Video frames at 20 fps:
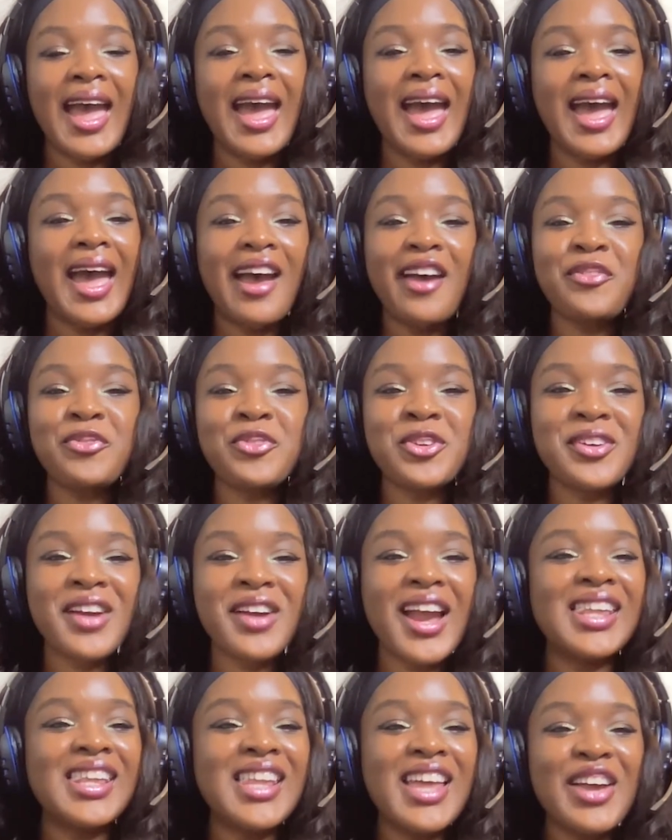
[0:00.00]
after
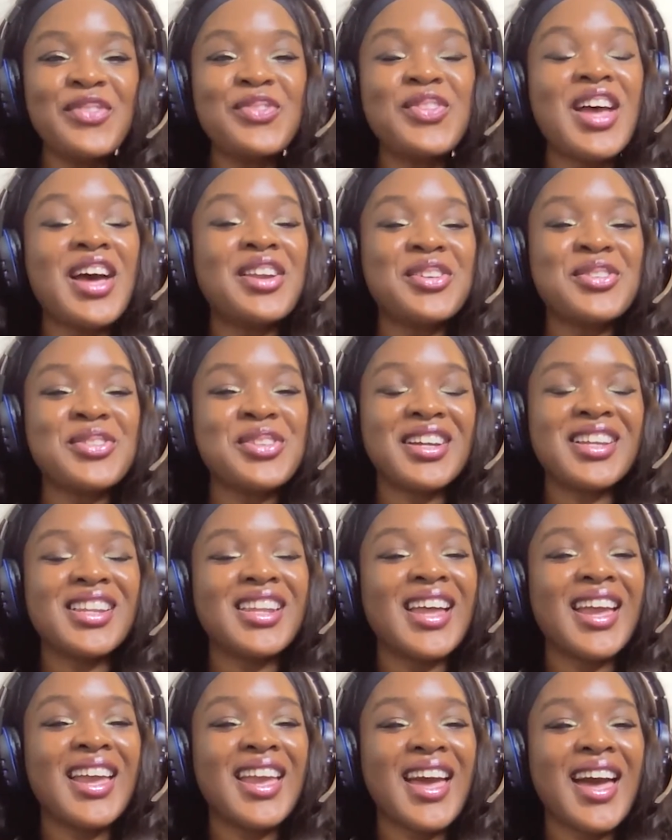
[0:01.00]
I left out of there,
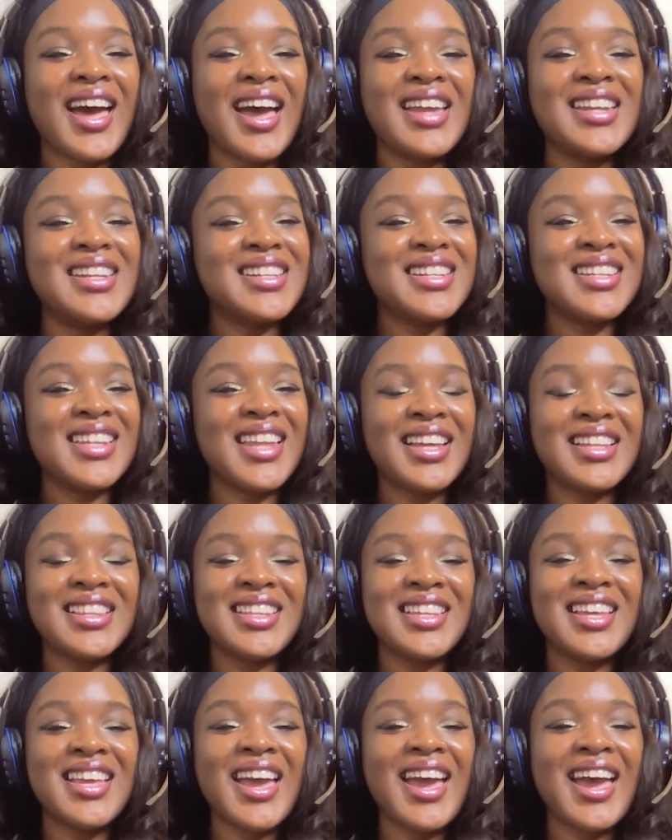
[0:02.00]
like I
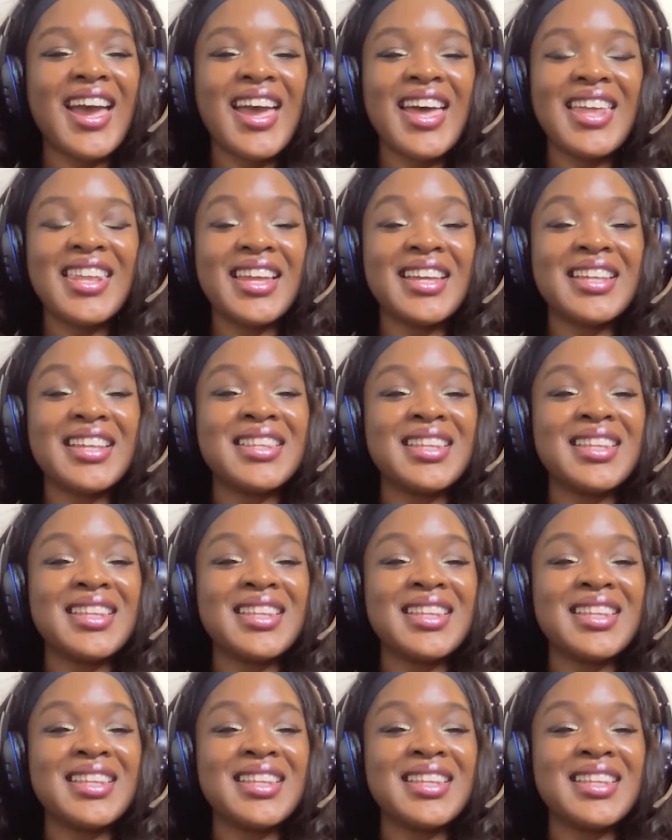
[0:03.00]
had like